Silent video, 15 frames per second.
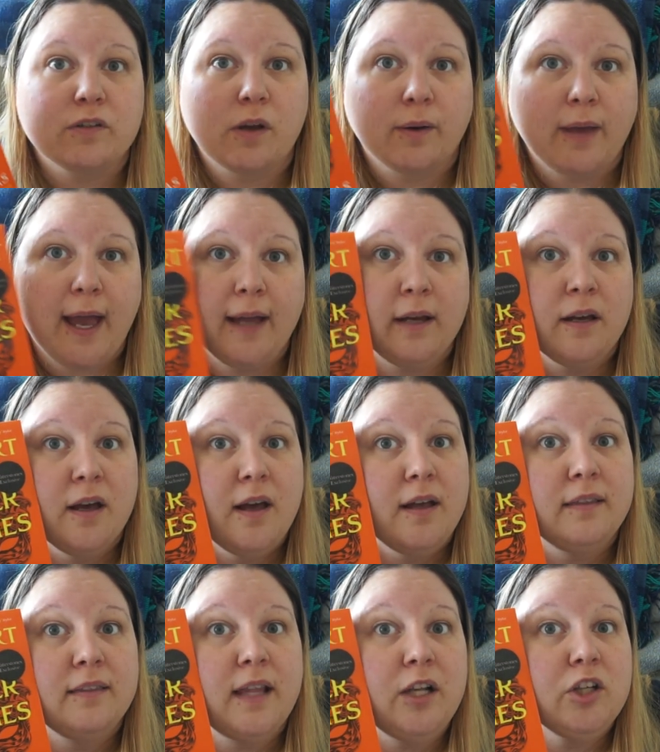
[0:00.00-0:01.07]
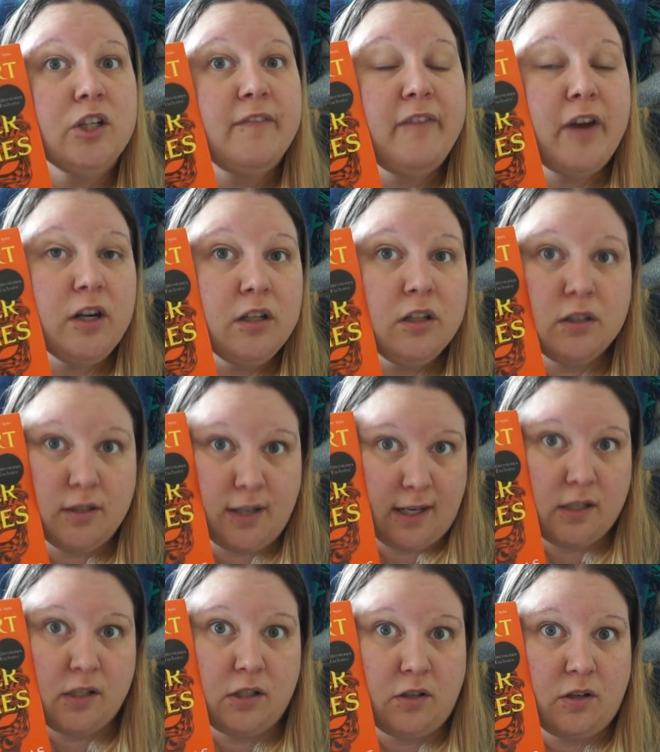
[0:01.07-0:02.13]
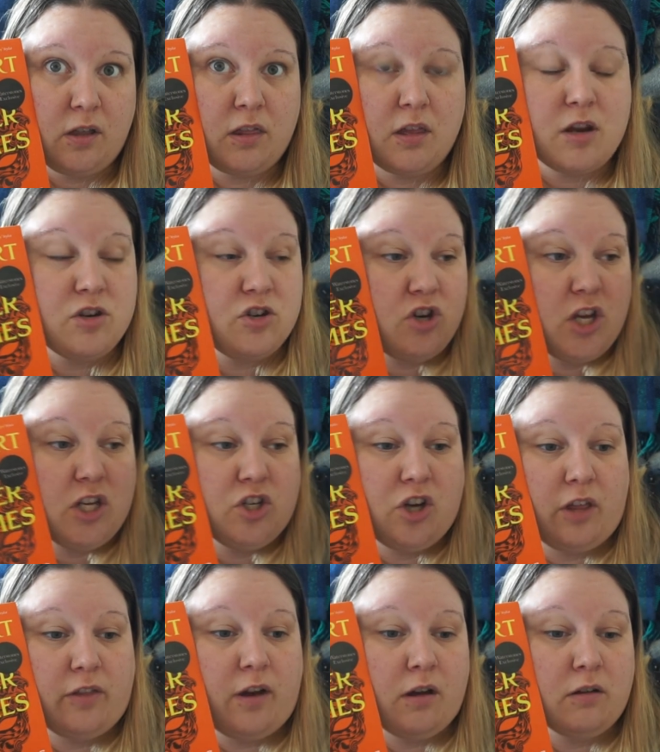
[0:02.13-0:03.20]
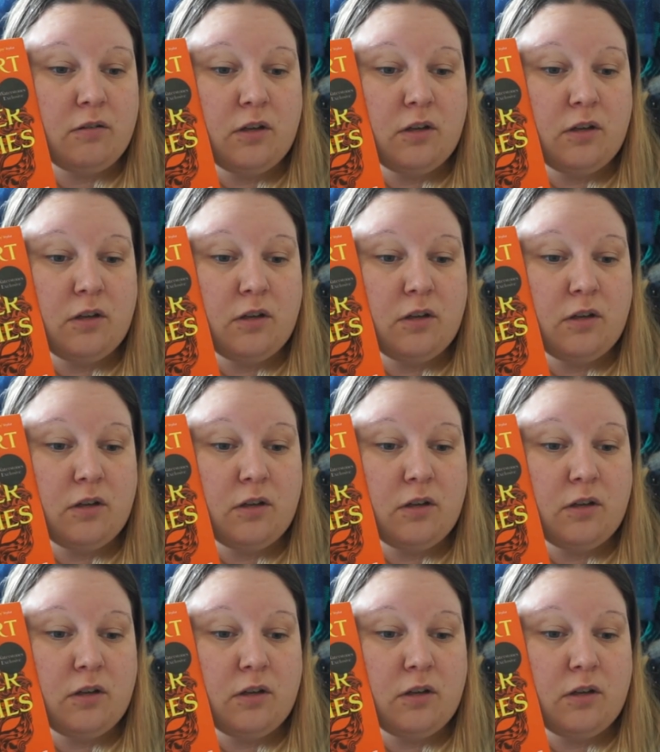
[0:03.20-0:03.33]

Okay, they look very good next to it. each other,